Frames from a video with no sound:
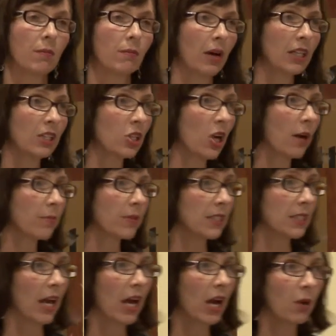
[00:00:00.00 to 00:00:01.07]
My job
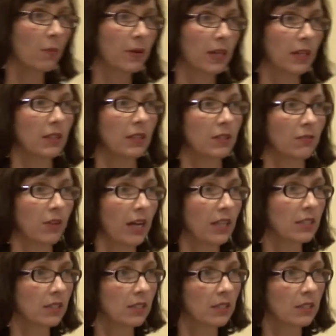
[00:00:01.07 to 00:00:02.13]
is to help get the
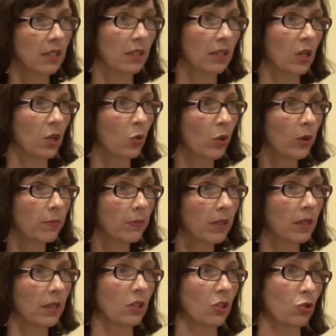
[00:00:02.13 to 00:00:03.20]
devices and the equipment
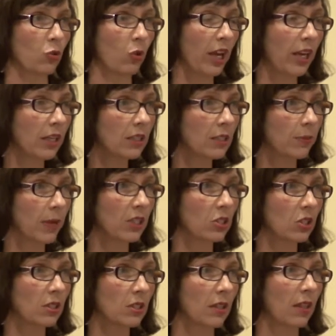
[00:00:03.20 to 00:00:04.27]
and the training to
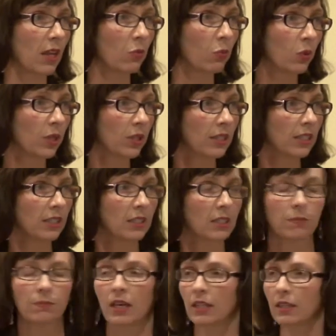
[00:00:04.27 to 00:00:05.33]
patients that they really need
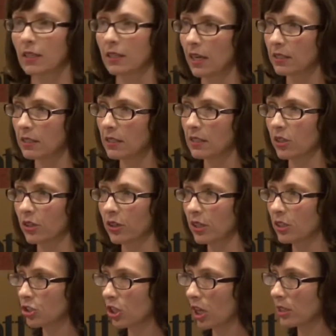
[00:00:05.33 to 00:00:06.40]
to make the necessary
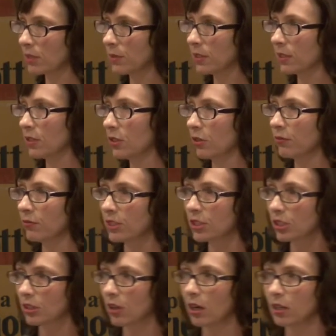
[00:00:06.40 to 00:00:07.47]
adjustments to their
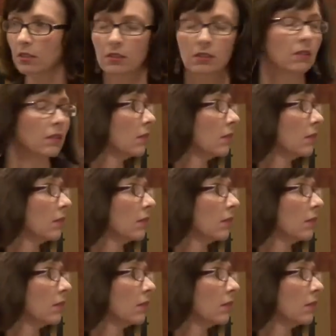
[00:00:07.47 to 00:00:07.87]
vision loss.